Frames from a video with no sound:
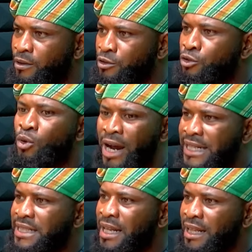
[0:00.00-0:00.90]
So
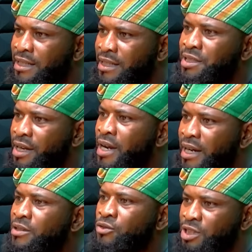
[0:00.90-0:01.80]
I challenge the
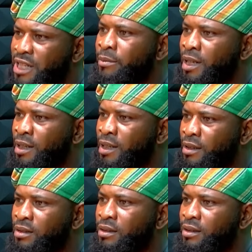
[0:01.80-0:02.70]
area council chairman
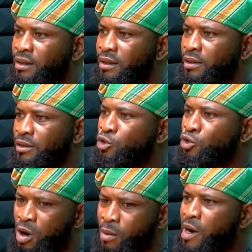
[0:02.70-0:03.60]
to
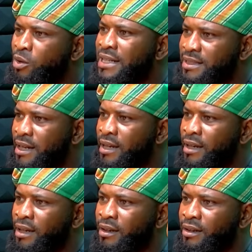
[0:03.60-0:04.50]
come out and say,
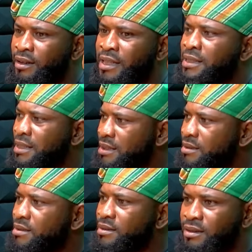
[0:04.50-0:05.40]

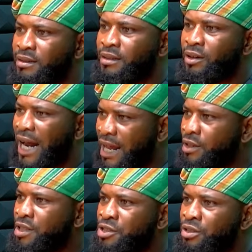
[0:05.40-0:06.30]
this
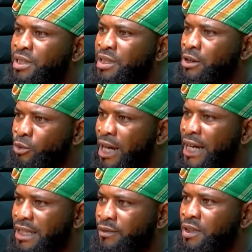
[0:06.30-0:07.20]
allocation that we are
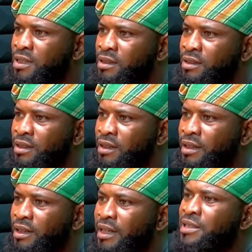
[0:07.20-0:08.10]
giving
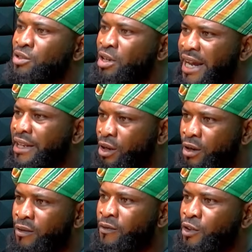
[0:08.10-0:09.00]
is not
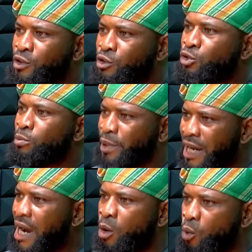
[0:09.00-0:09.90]
enough to pay
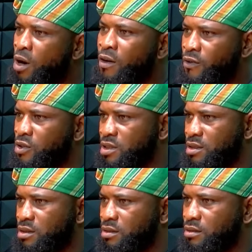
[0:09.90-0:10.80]
our workforce.